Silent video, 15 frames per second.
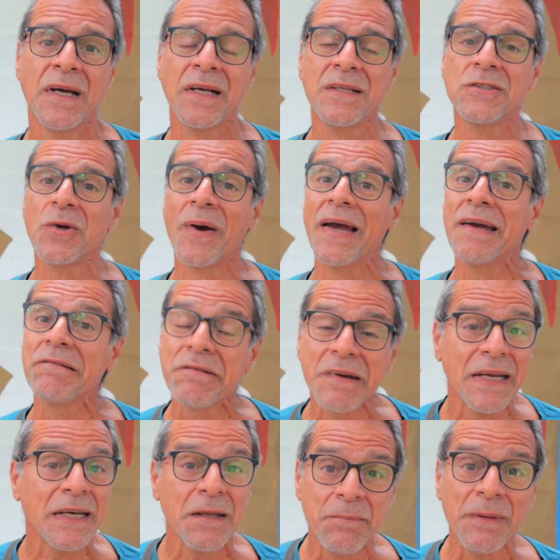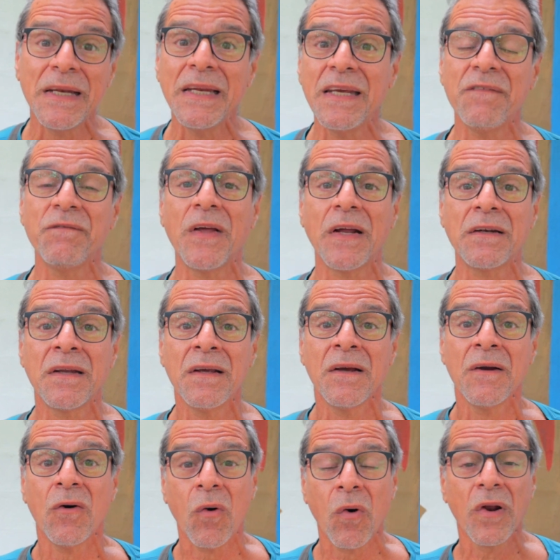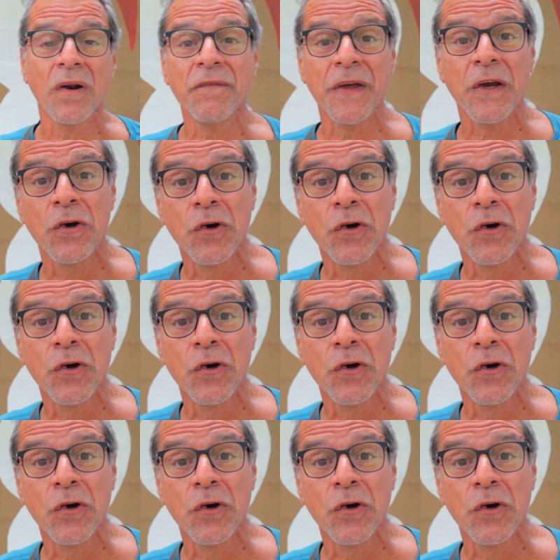And so I really believe that all of the